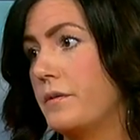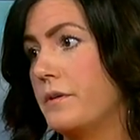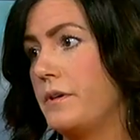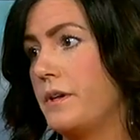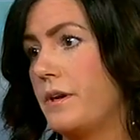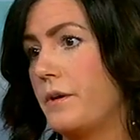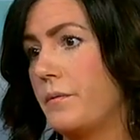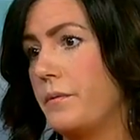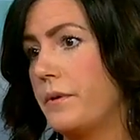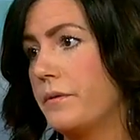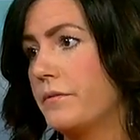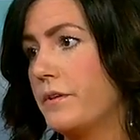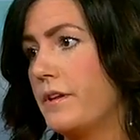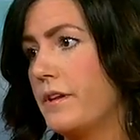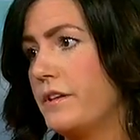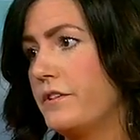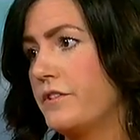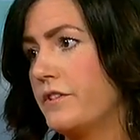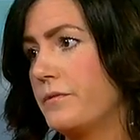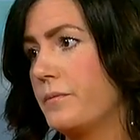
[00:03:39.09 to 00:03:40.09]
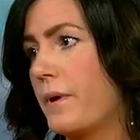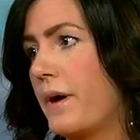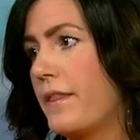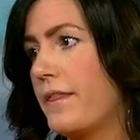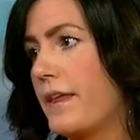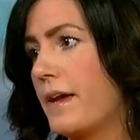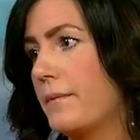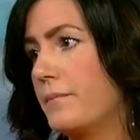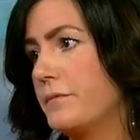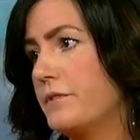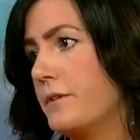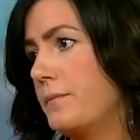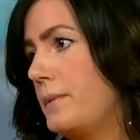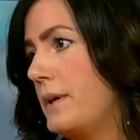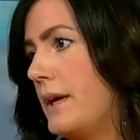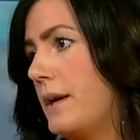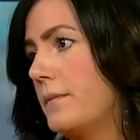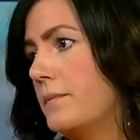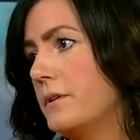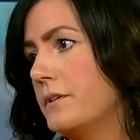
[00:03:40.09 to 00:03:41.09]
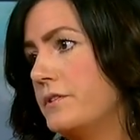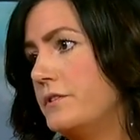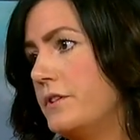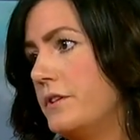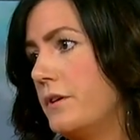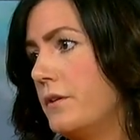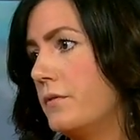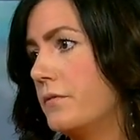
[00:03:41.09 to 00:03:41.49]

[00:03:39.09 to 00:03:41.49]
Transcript: you know we really just want them to be able to